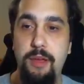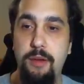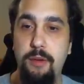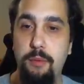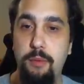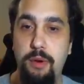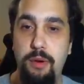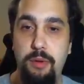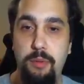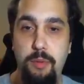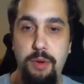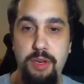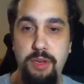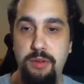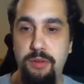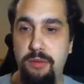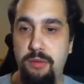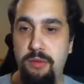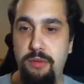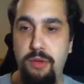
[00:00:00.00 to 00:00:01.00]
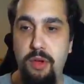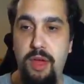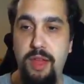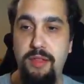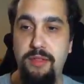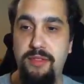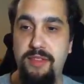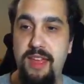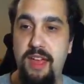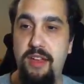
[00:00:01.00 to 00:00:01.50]
we go ahead
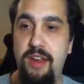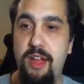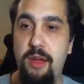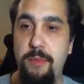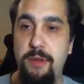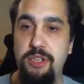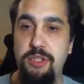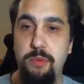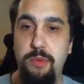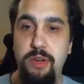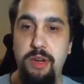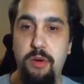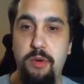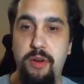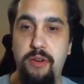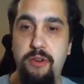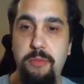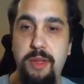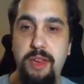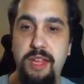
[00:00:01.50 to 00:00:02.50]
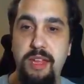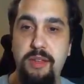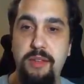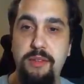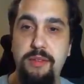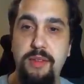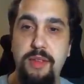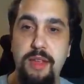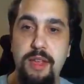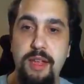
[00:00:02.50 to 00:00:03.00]
and scout out, make sure we know where everybody
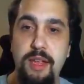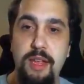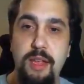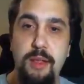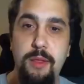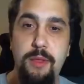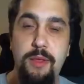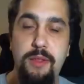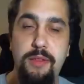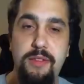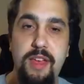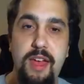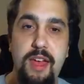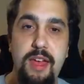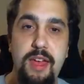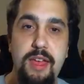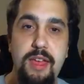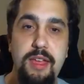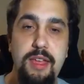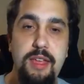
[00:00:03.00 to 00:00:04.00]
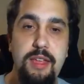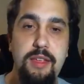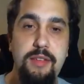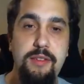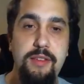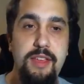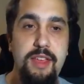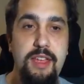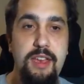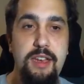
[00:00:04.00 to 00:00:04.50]
is. This guy is
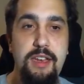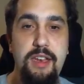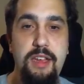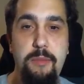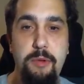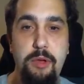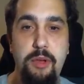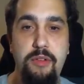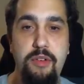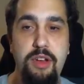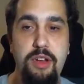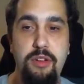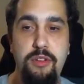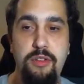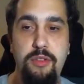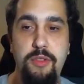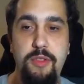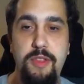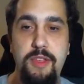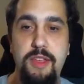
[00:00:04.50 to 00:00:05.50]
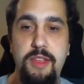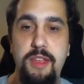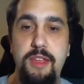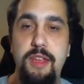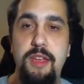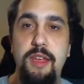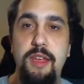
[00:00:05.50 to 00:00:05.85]
again coming over here to the